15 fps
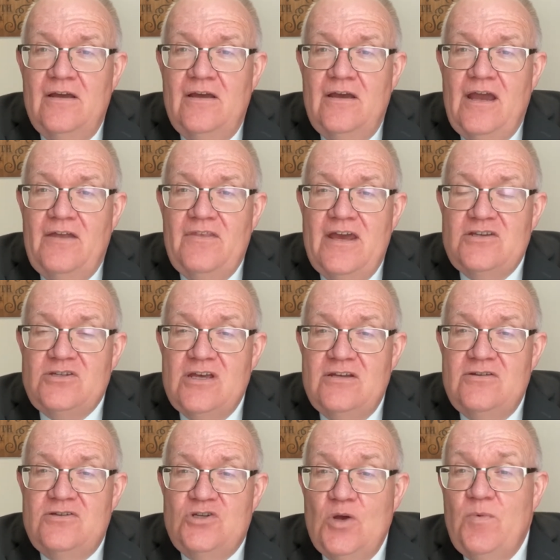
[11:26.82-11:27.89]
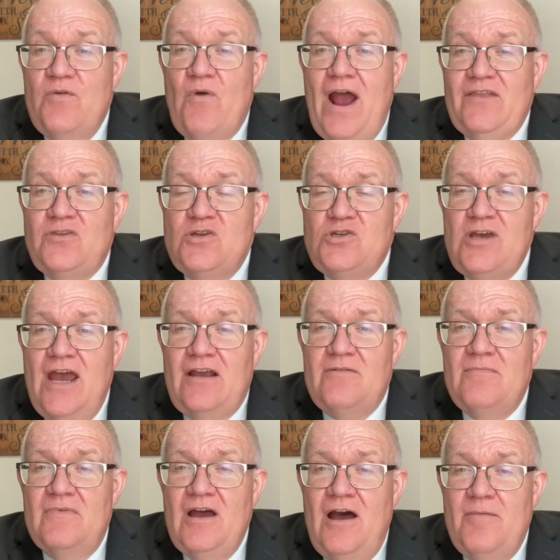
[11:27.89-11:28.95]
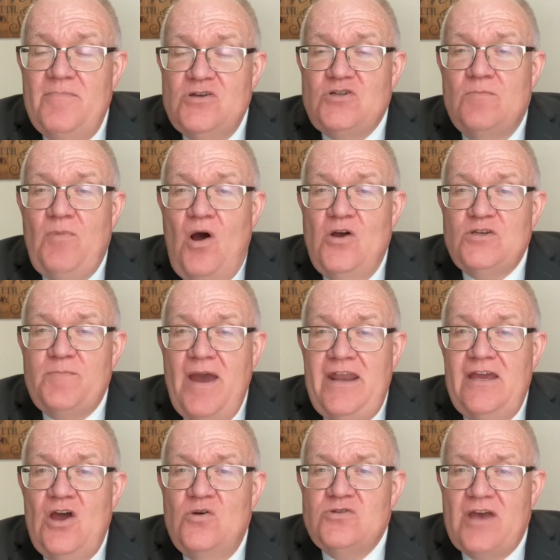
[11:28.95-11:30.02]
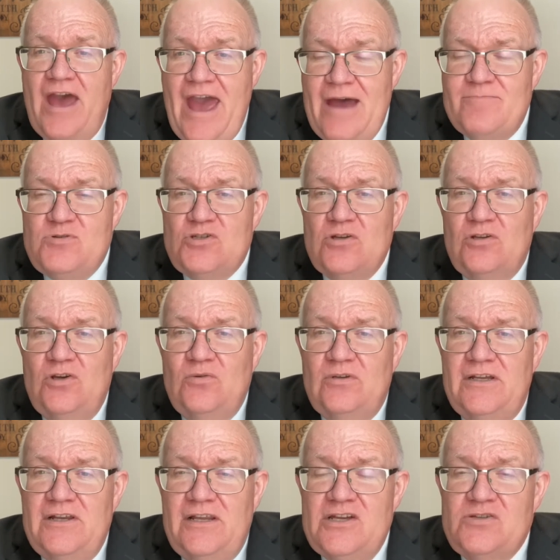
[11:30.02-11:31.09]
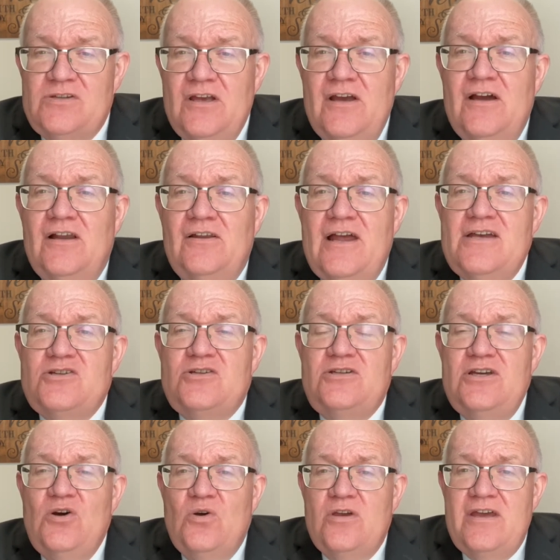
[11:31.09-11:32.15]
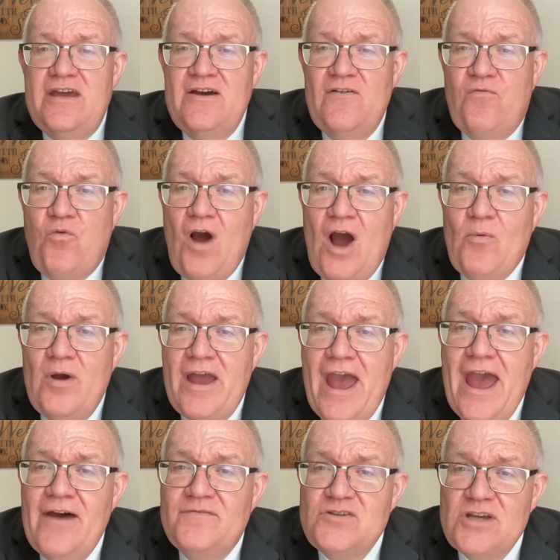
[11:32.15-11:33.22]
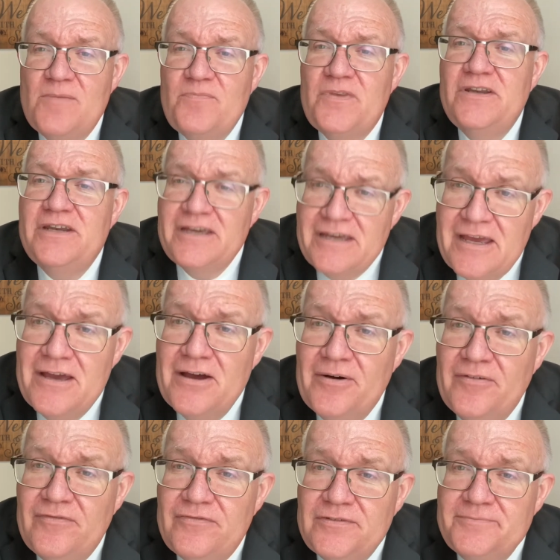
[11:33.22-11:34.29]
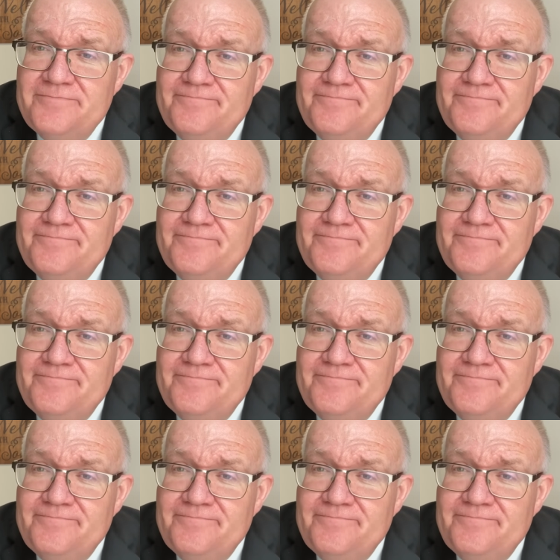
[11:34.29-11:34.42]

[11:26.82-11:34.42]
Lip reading: And they said, should we write the check, Mr. Boss Man? He goes, absolutely. Let's still give while we have something to give.